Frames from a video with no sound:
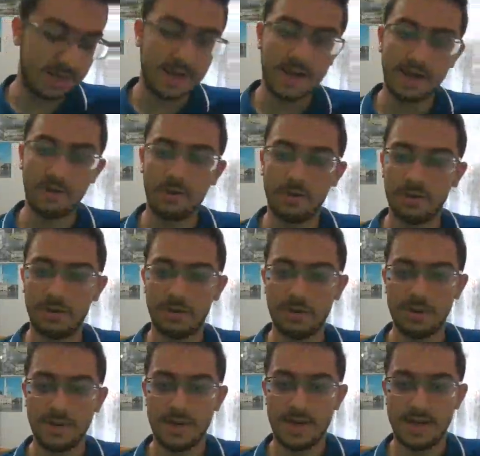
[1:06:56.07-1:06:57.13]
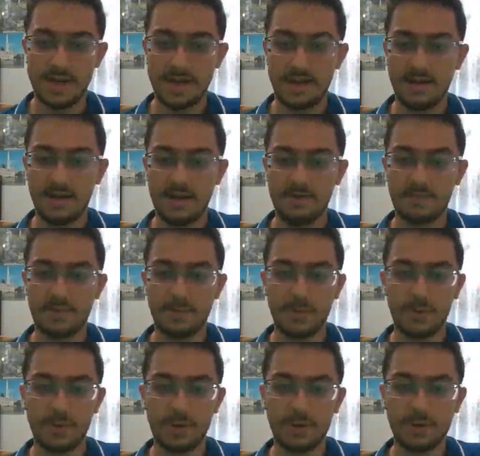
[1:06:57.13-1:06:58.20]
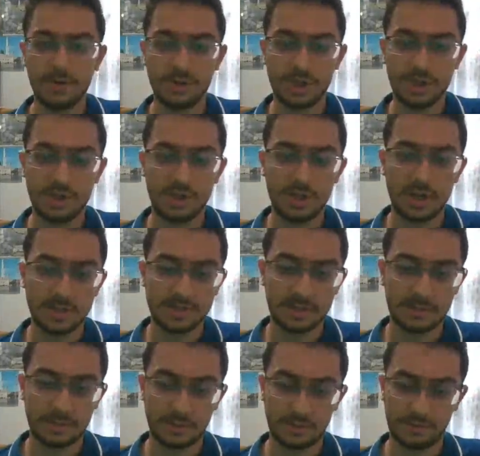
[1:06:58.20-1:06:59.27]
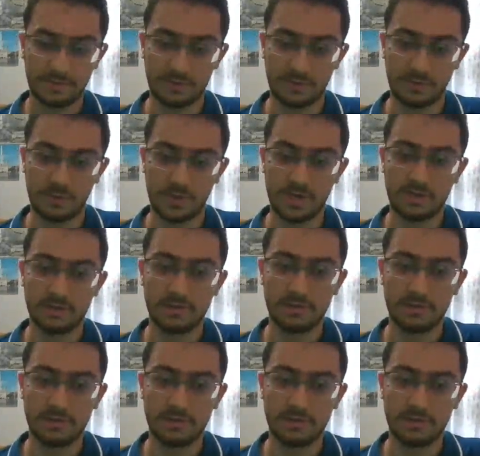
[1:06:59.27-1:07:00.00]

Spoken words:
now, and if Rabona Illusion doesn't perform well,